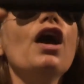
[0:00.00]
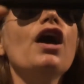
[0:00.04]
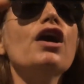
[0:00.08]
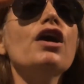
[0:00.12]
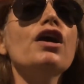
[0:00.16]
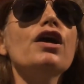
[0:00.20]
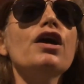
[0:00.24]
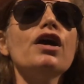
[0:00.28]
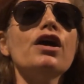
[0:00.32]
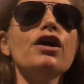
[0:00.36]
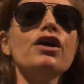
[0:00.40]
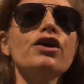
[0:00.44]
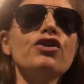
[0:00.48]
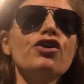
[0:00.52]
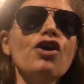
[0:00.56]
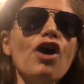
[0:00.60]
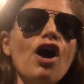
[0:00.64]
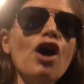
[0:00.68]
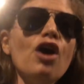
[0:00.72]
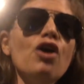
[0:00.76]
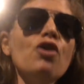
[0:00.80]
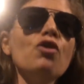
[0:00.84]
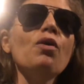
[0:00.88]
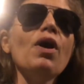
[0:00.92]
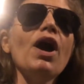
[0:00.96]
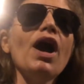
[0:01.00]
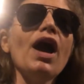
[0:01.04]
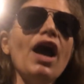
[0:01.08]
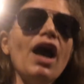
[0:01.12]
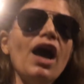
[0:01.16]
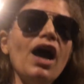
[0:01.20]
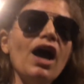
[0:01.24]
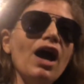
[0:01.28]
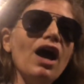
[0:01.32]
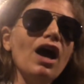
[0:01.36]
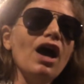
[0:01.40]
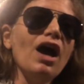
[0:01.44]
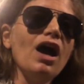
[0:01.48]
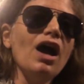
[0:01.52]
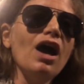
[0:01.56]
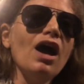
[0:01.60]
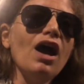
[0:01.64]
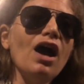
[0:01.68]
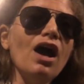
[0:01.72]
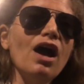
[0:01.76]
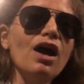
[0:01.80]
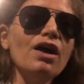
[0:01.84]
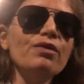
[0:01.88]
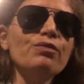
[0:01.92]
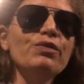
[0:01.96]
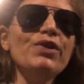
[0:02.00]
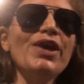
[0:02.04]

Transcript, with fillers: is Go. thousands of years ago.